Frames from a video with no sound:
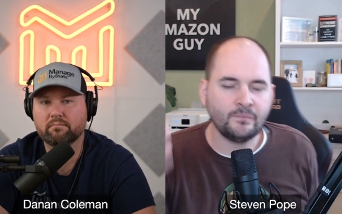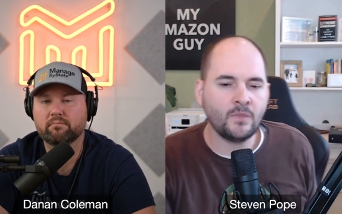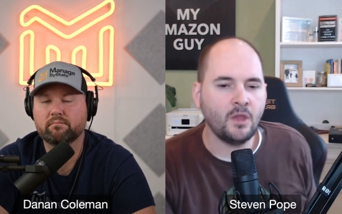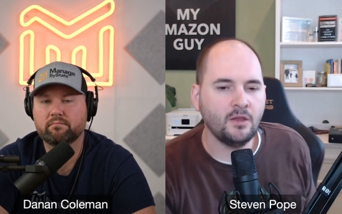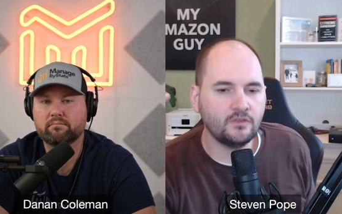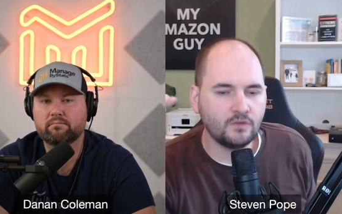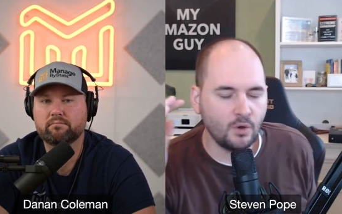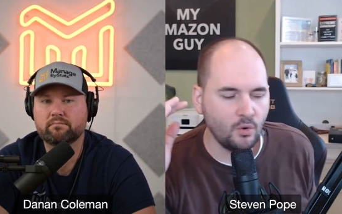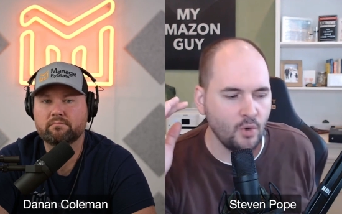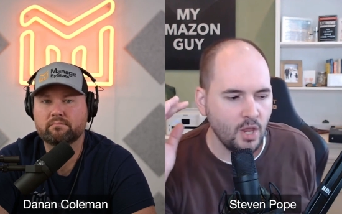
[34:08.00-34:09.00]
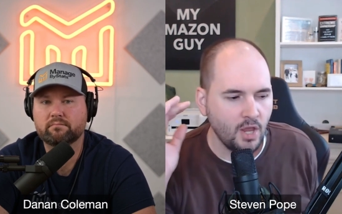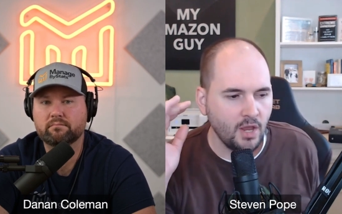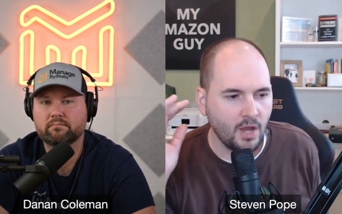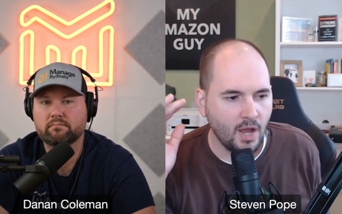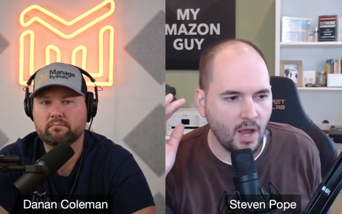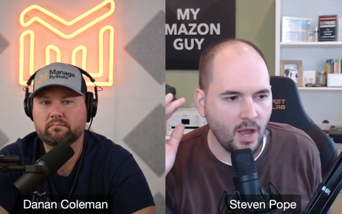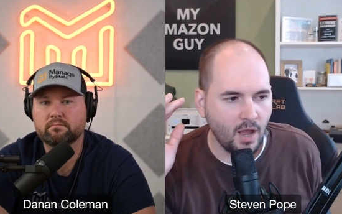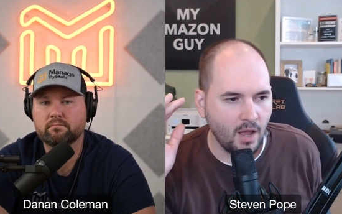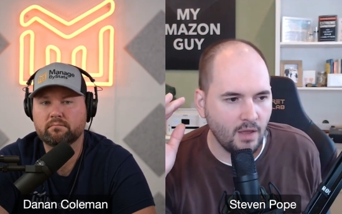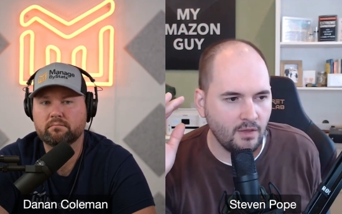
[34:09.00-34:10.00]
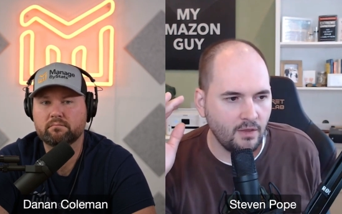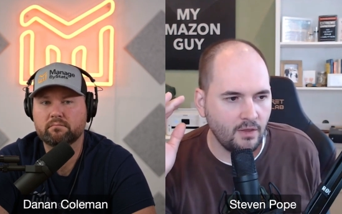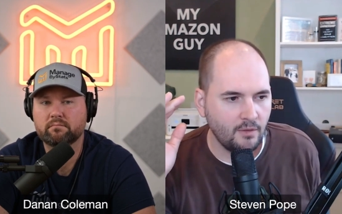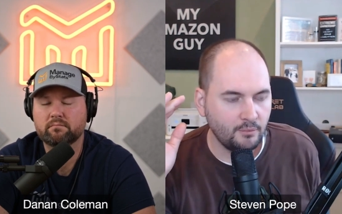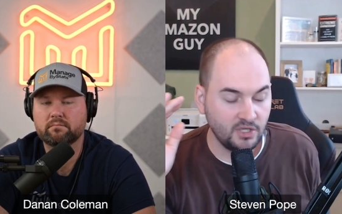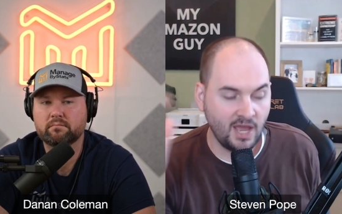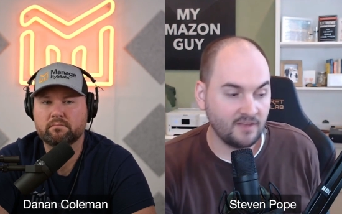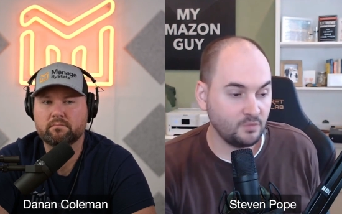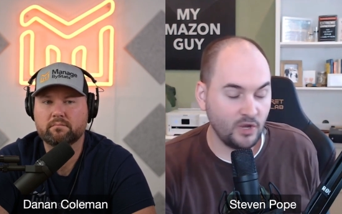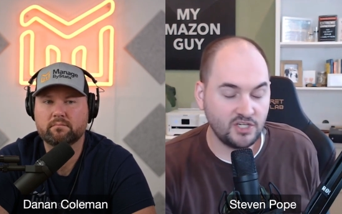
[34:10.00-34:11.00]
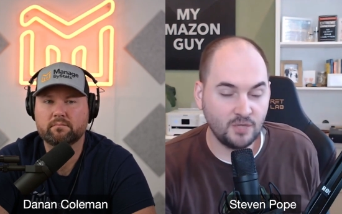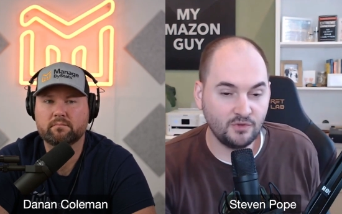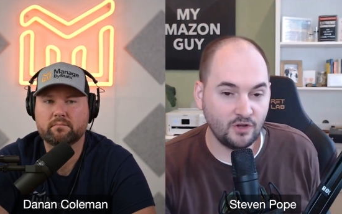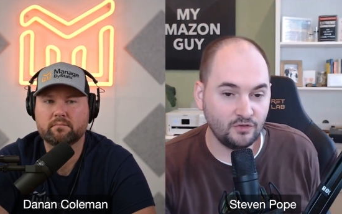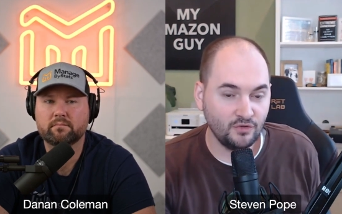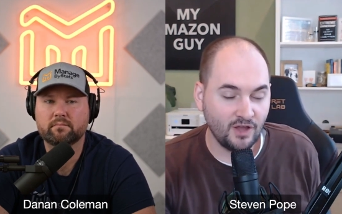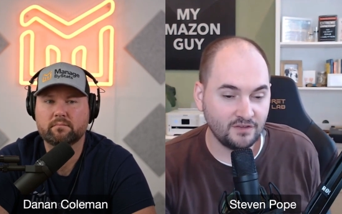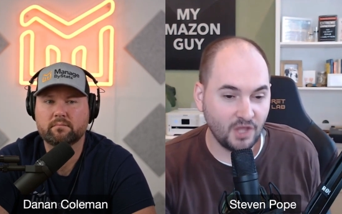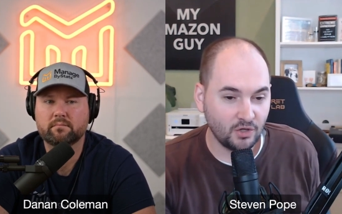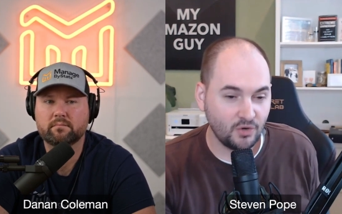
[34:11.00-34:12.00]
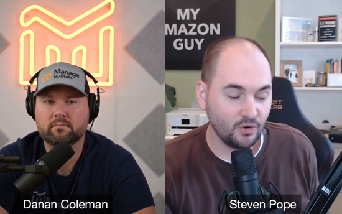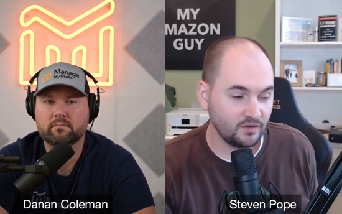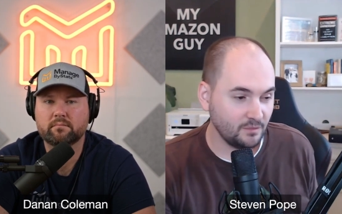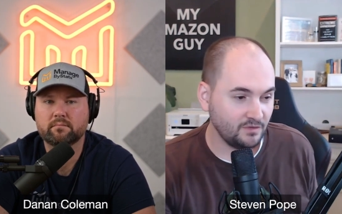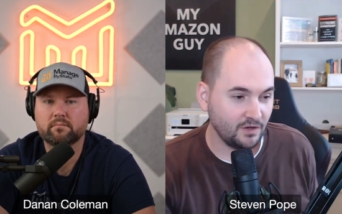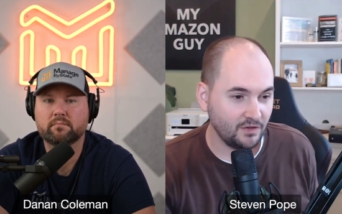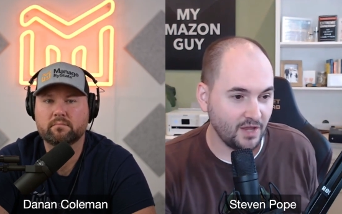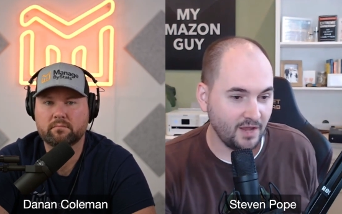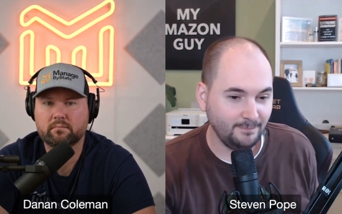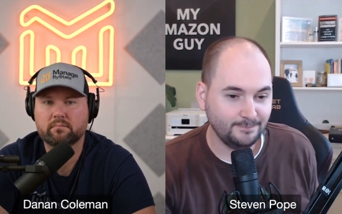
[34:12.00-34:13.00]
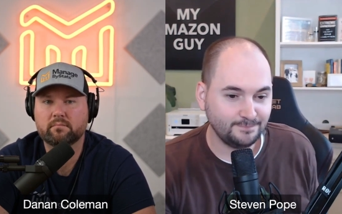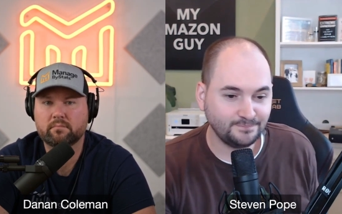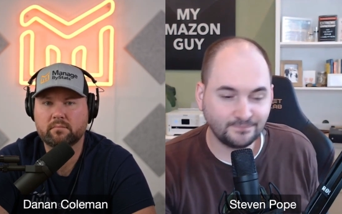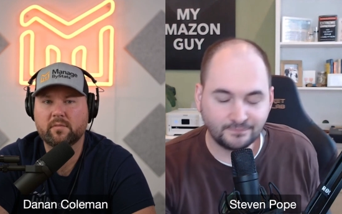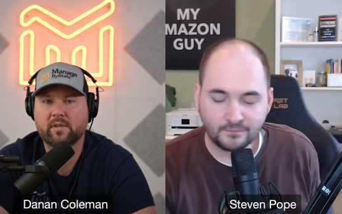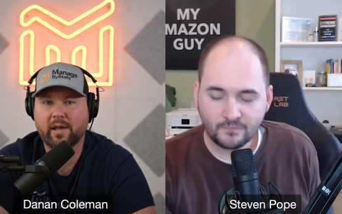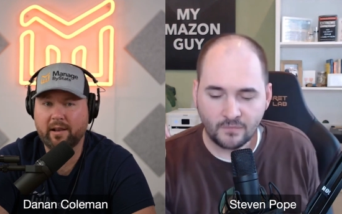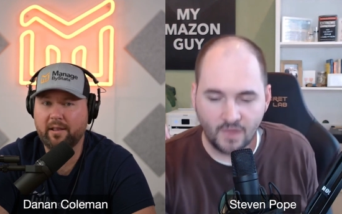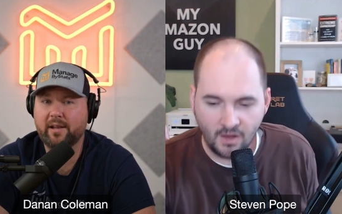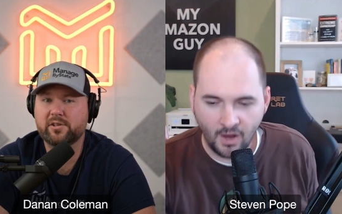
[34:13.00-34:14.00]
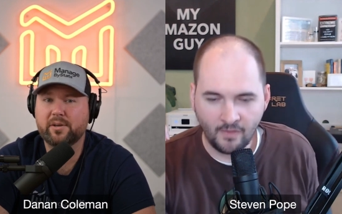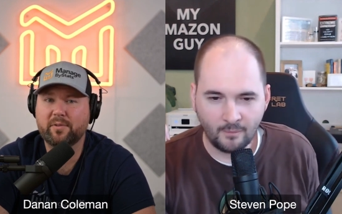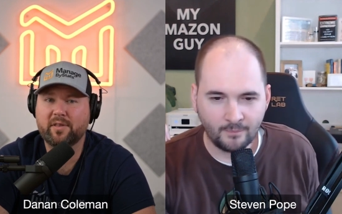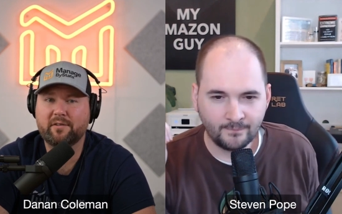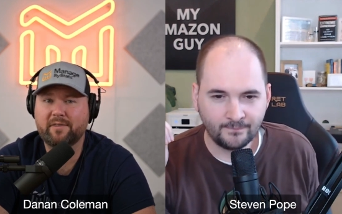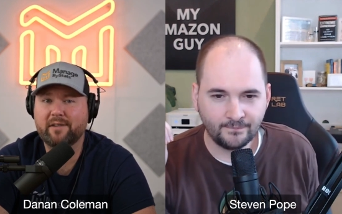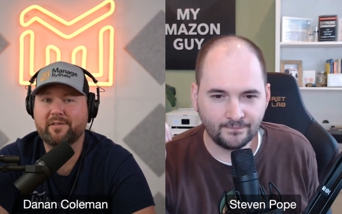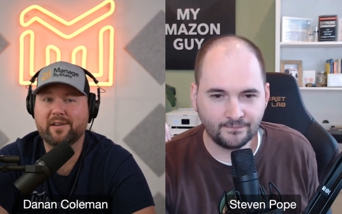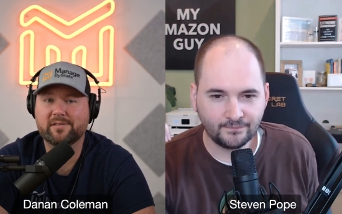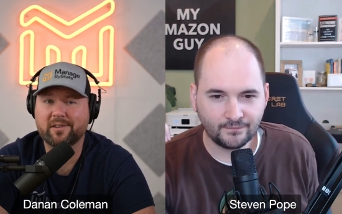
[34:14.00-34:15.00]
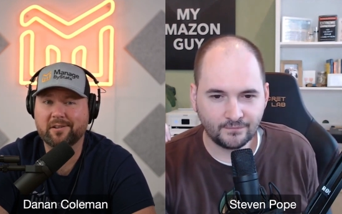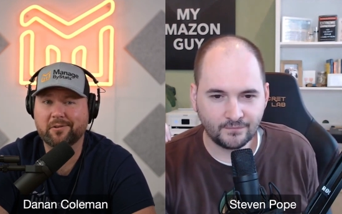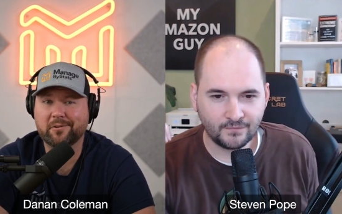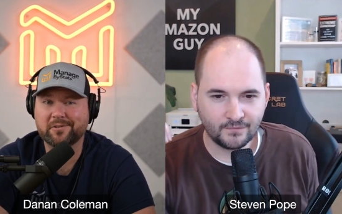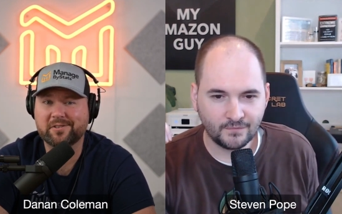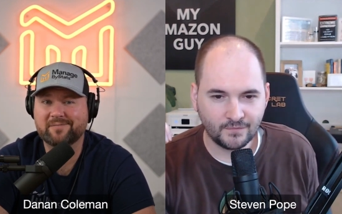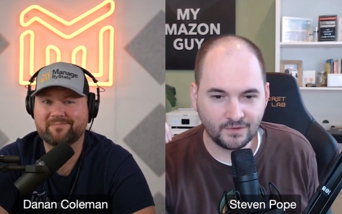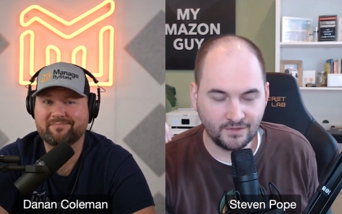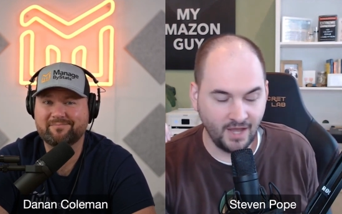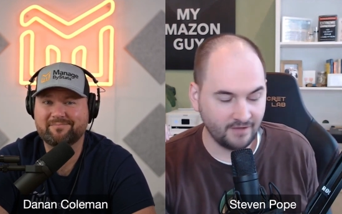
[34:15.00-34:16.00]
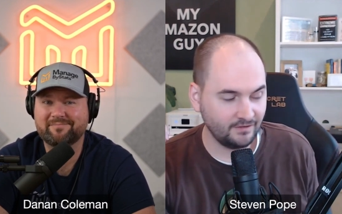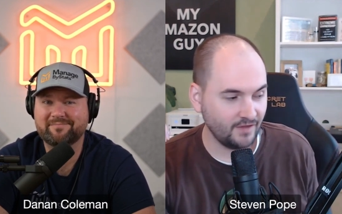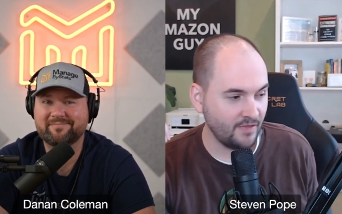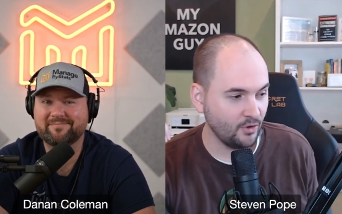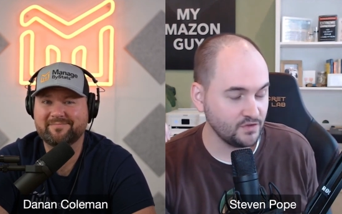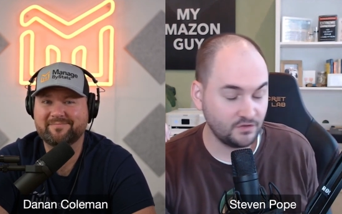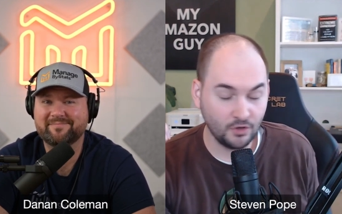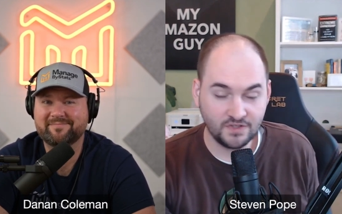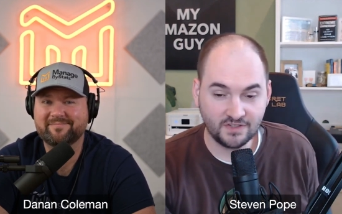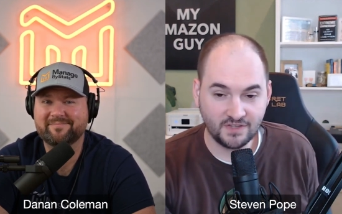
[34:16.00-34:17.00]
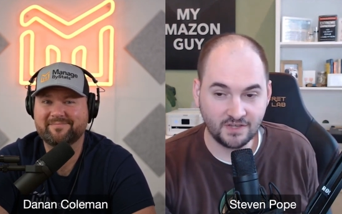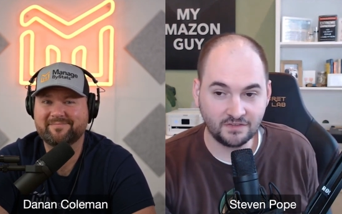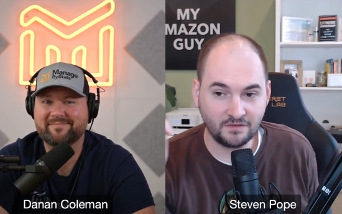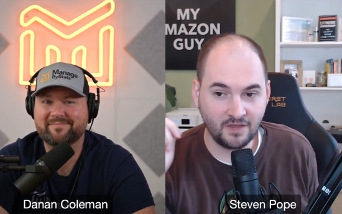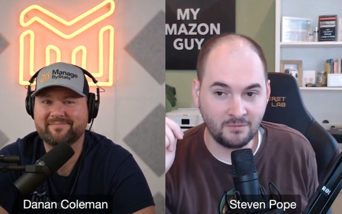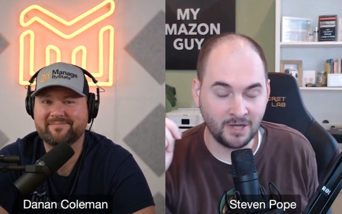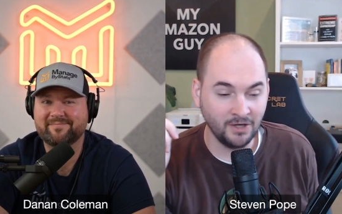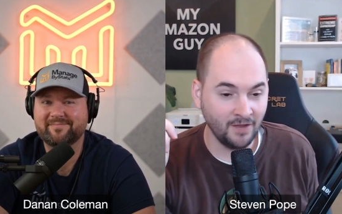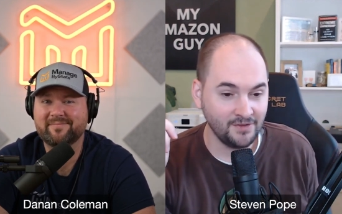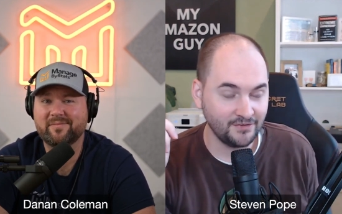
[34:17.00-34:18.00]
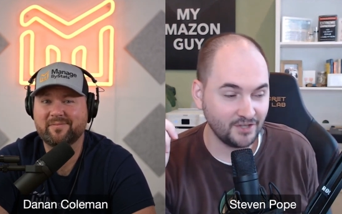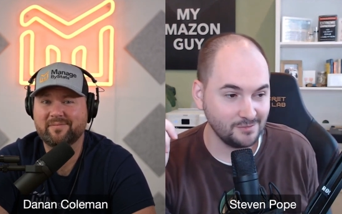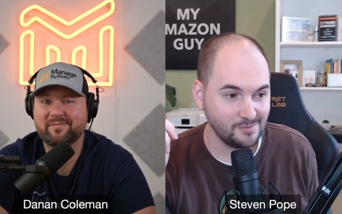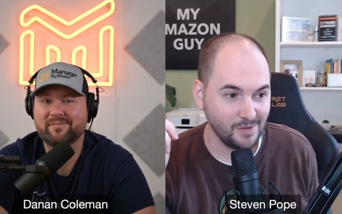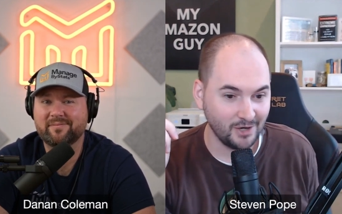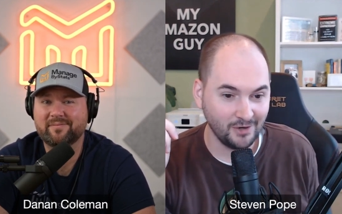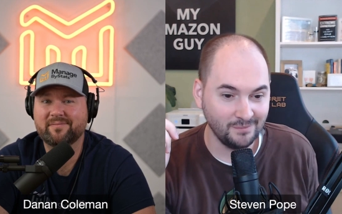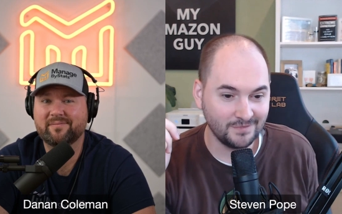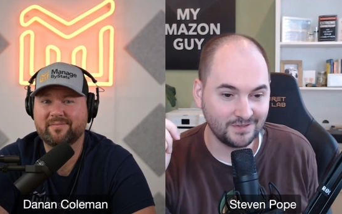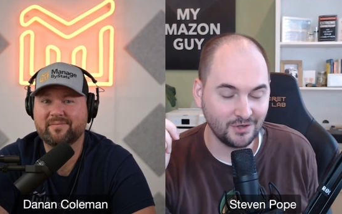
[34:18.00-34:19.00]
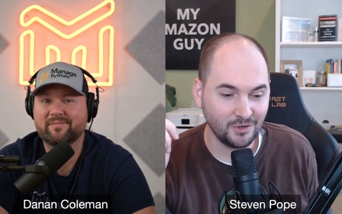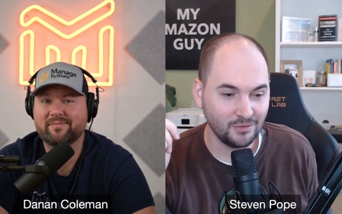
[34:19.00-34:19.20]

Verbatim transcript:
Speaker 1: right? So, but yeah, it's way cheaper than a $2,000 course. Let me tell you that.
Speaker 2: And a lot cheaper than a $5,000 course.
Speaker 1: Yes. And those exist and my content's going to be better.